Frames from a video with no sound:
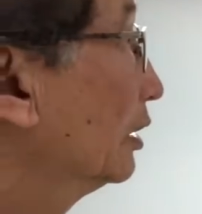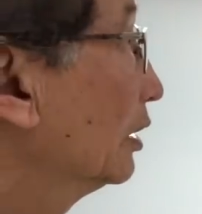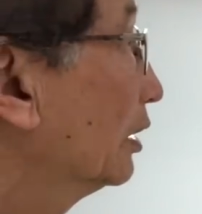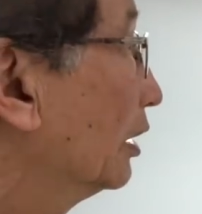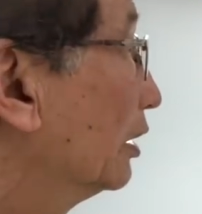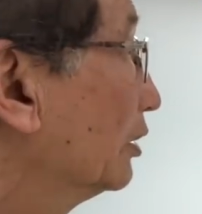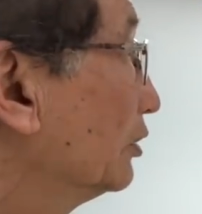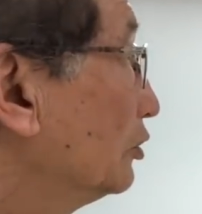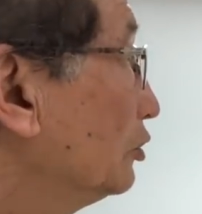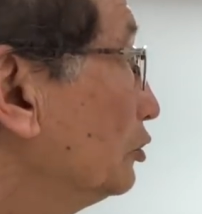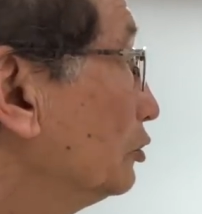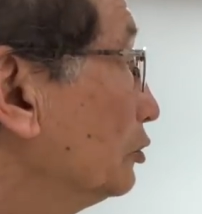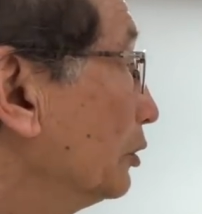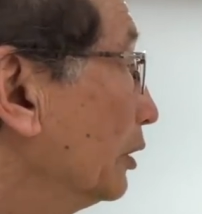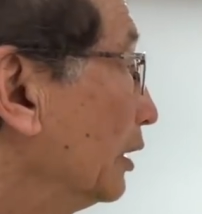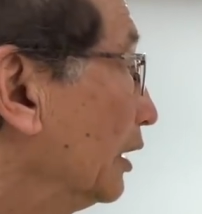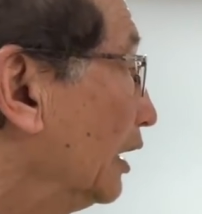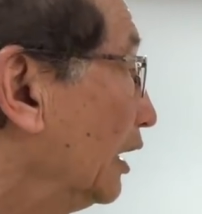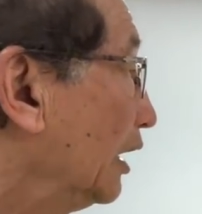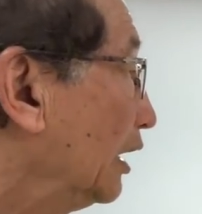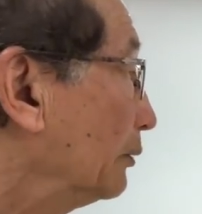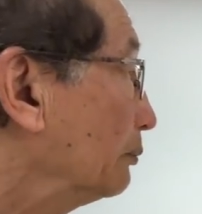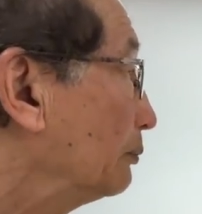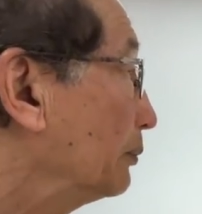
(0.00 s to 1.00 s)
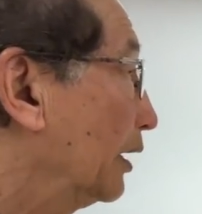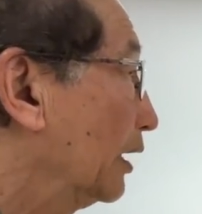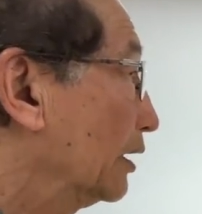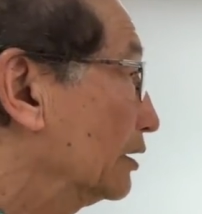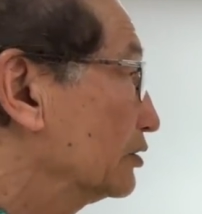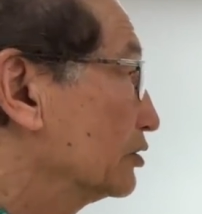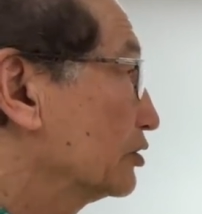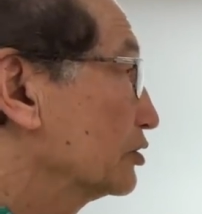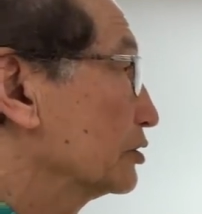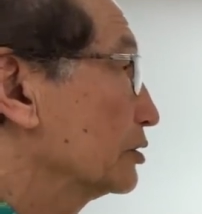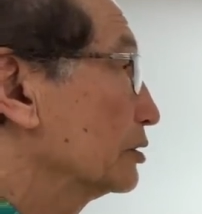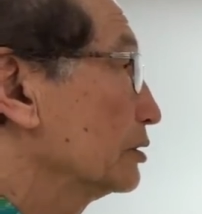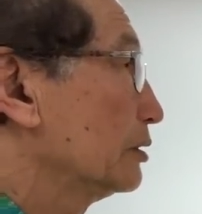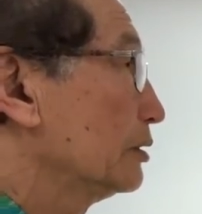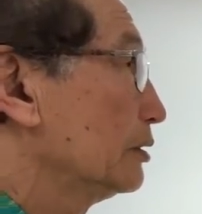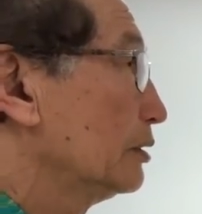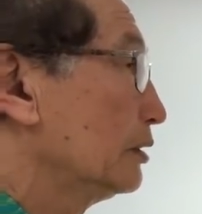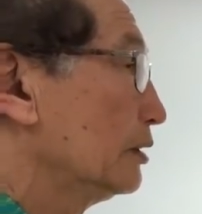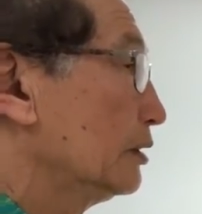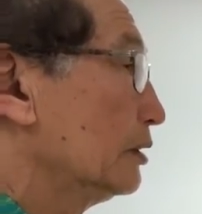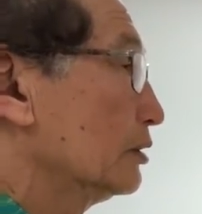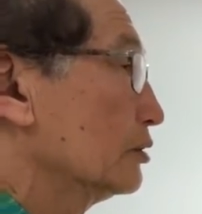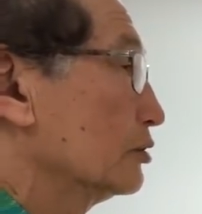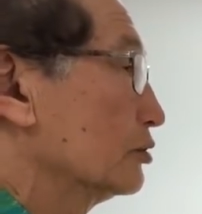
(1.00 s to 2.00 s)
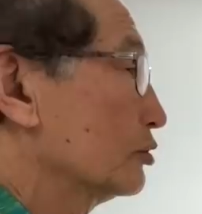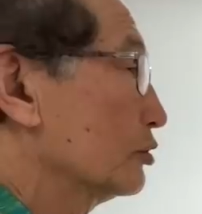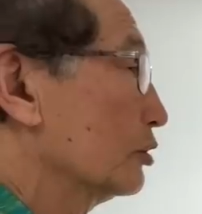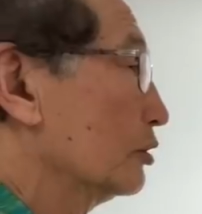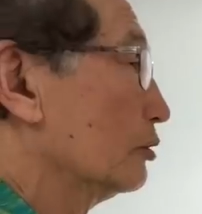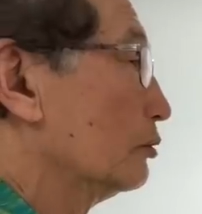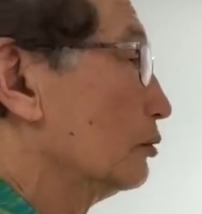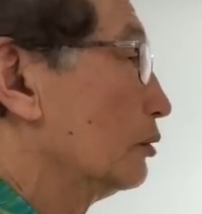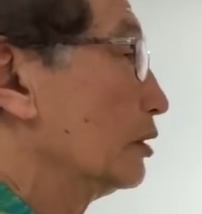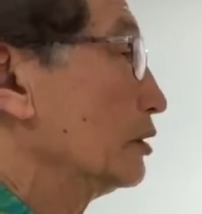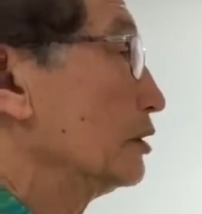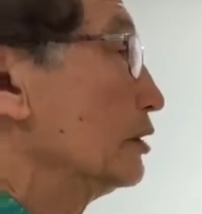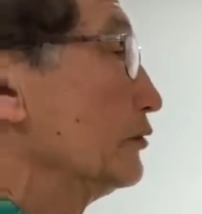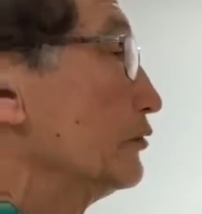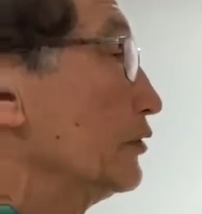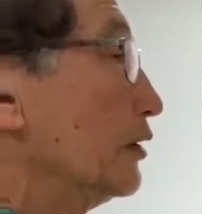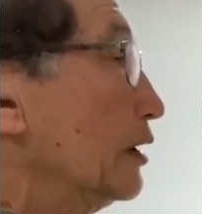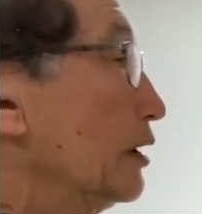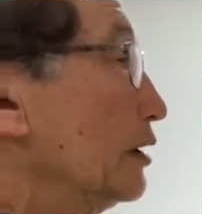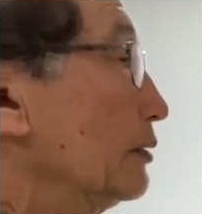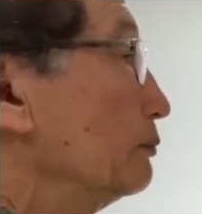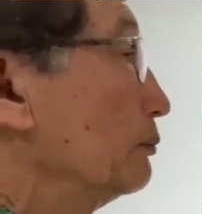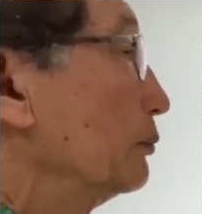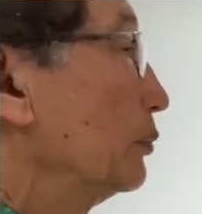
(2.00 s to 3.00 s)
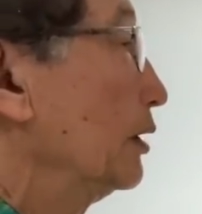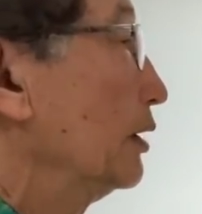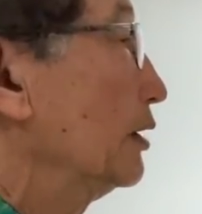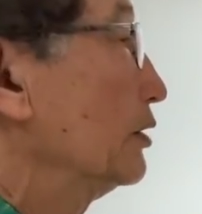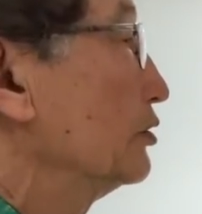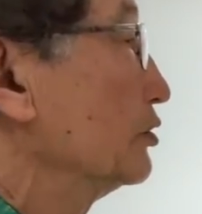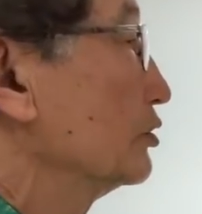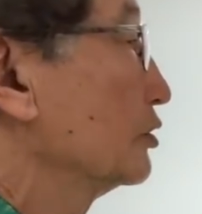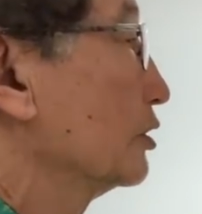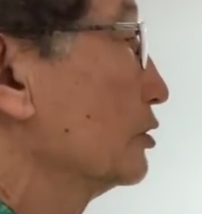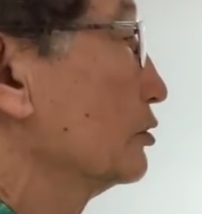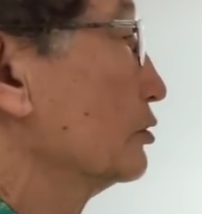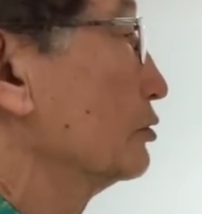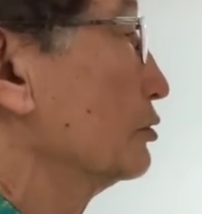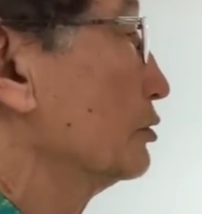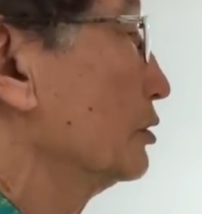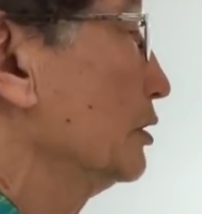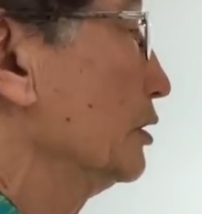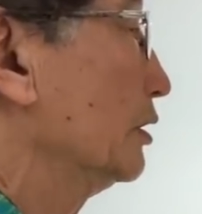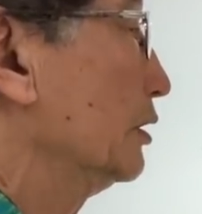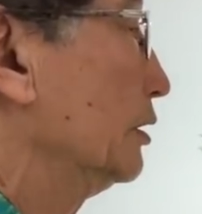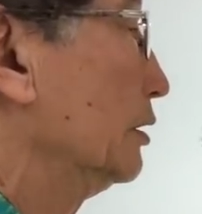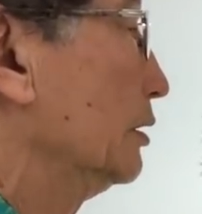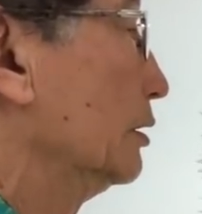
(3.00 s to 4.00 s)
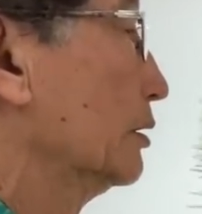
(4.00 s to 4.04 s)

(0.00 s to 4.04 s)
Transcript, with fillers: a new apex. So what if I place the tree